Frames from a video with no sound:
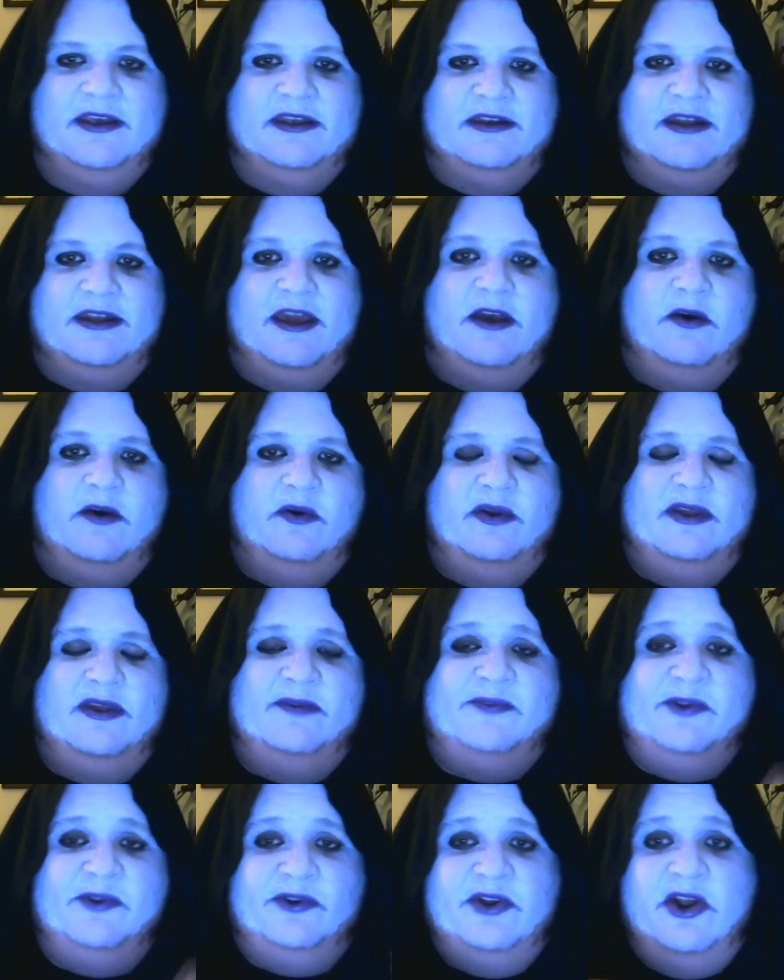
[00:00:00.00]
Now, if
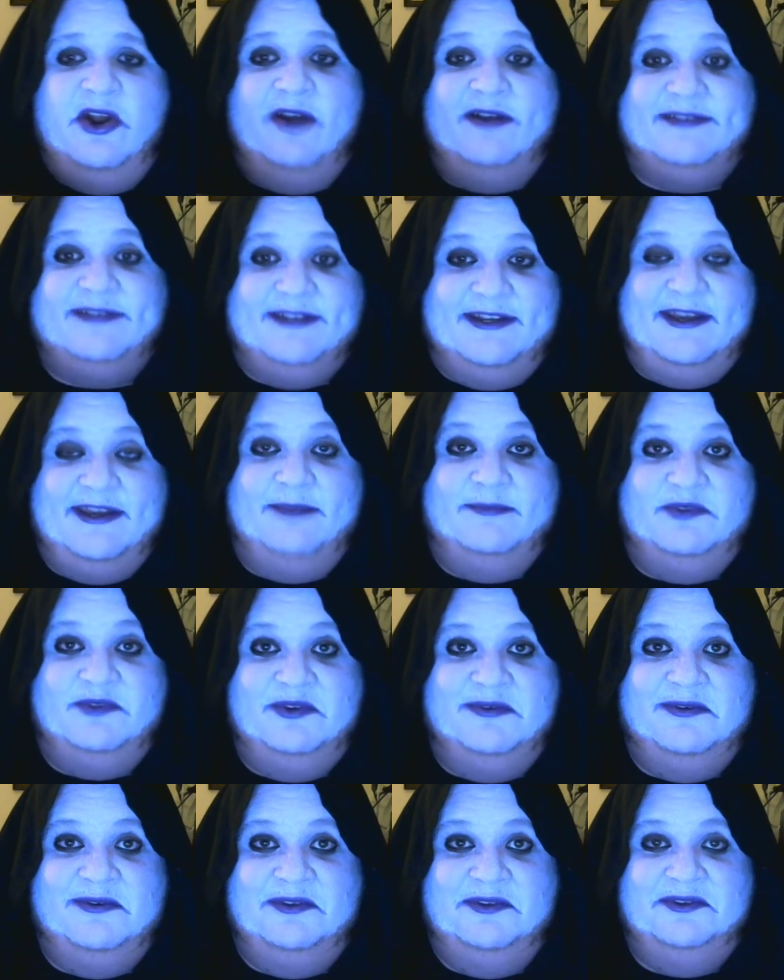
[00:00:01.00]
you're not
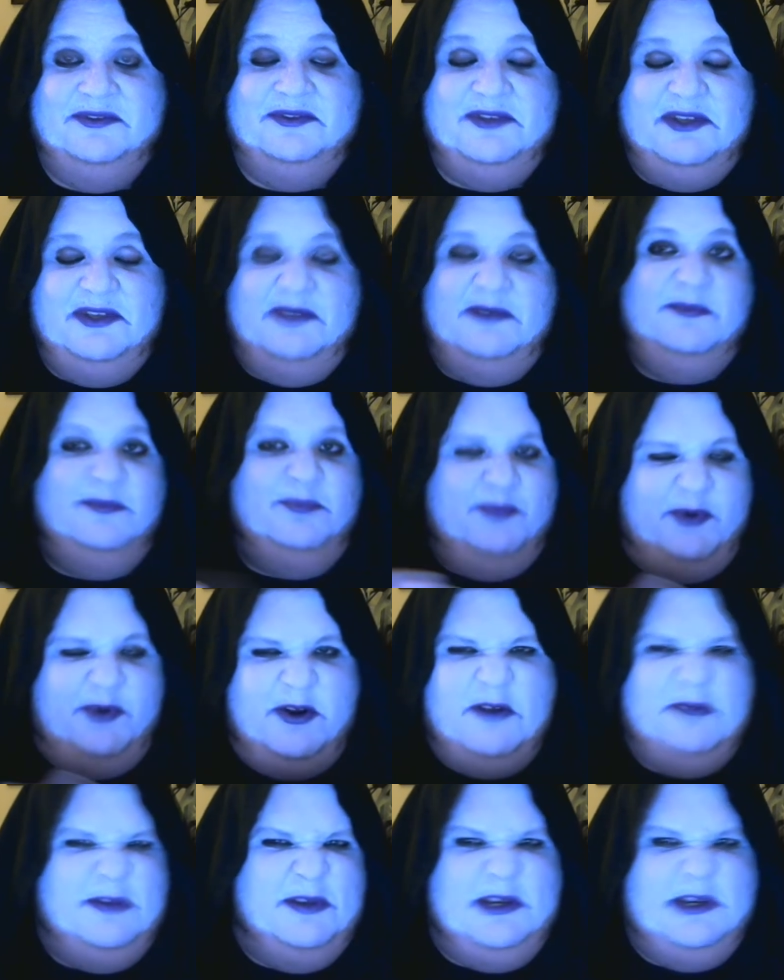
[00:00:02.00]
Abdul, you're
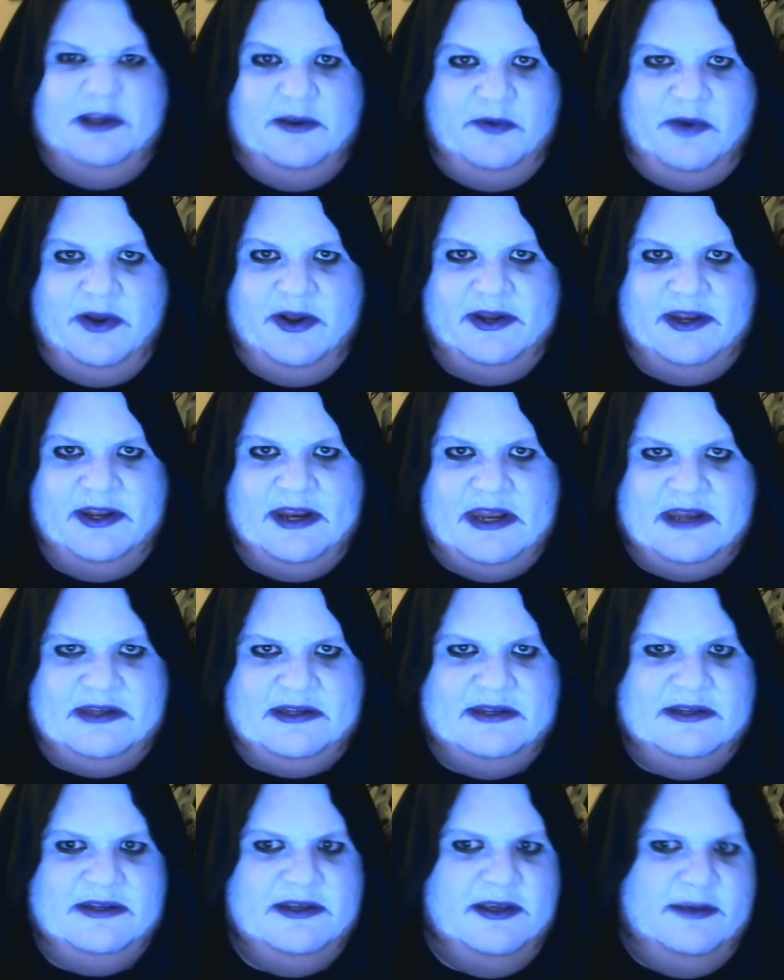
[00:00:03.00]
probably not running it,
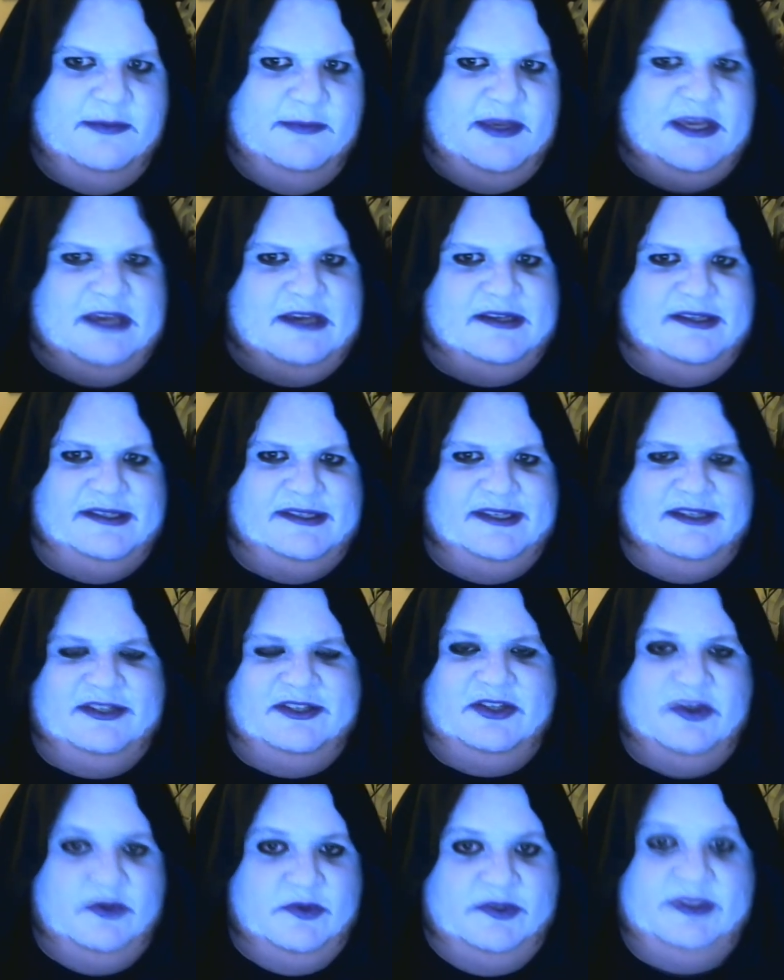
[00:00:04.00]
because it's
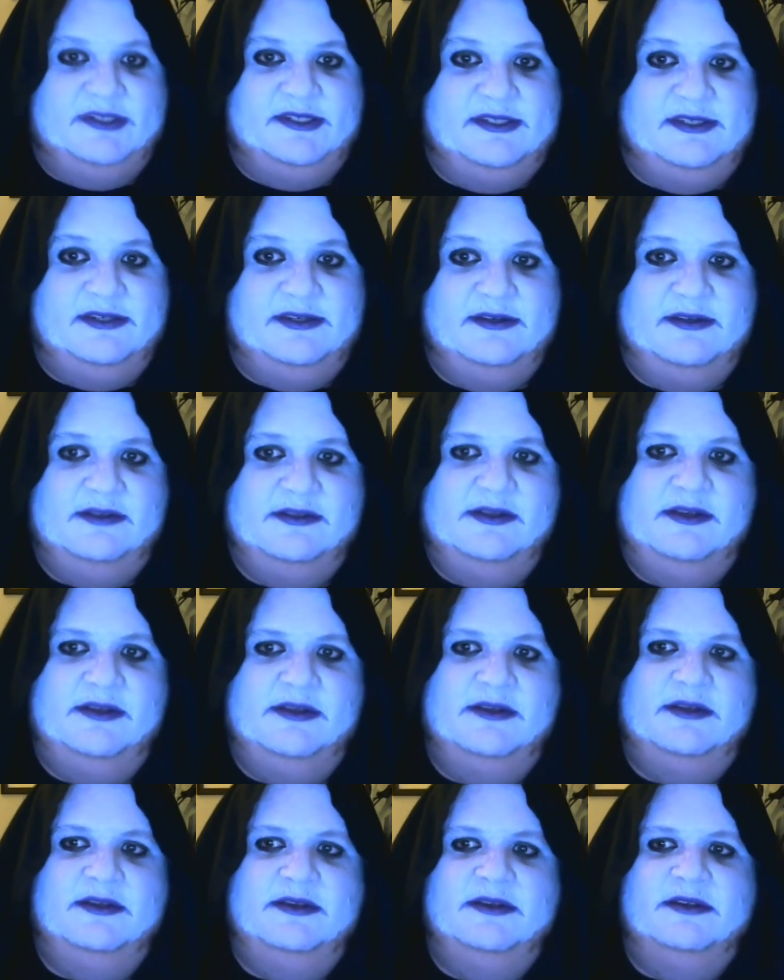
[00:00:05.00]
useless.
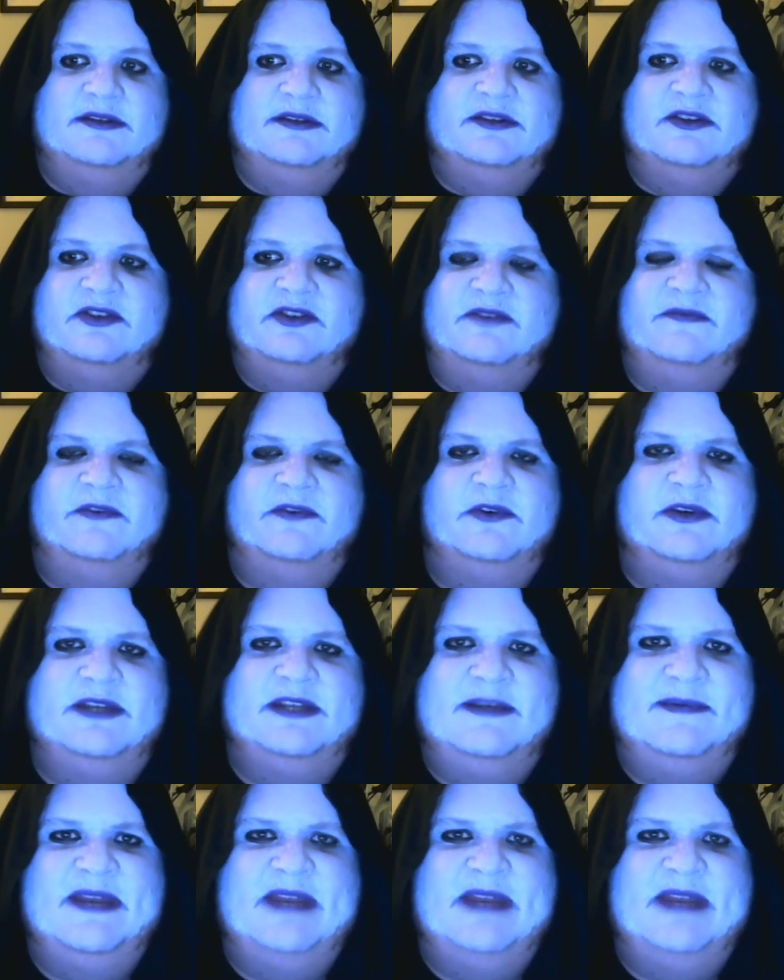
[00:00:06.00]
Searching for a demon